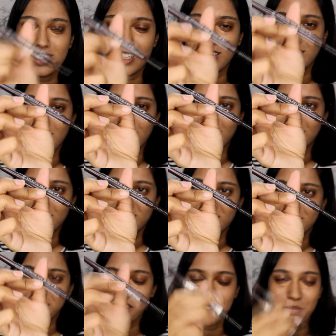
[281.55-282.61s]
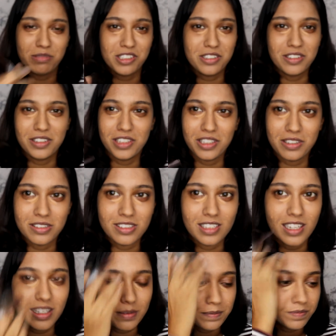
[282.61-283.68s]
started liking this, so I'm just going to use
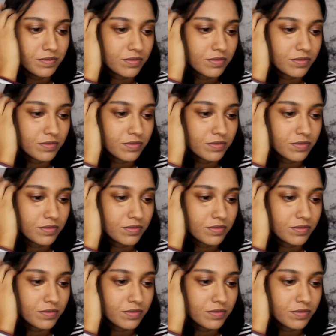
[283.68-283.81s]
that.